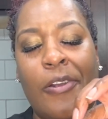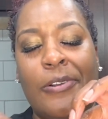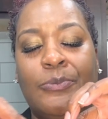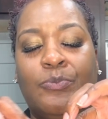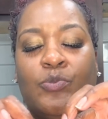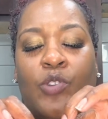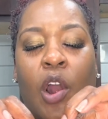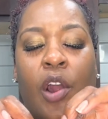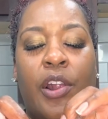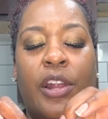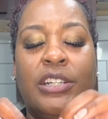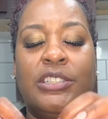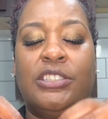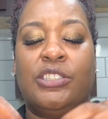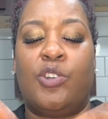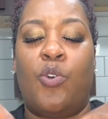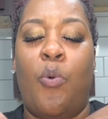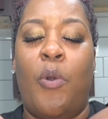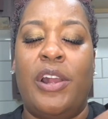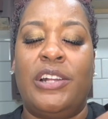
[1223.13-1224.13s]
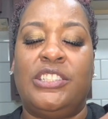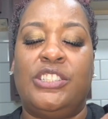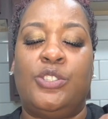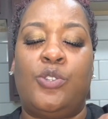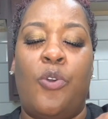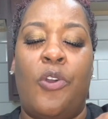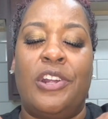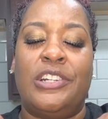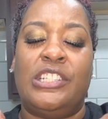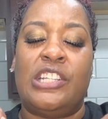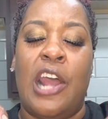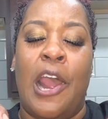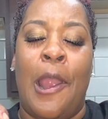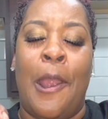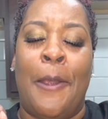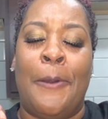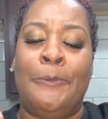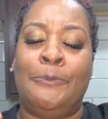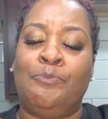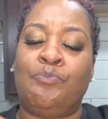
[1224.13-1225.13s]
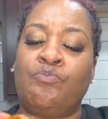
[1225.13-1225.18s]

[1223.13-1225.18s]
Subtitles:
So that's a quick story time.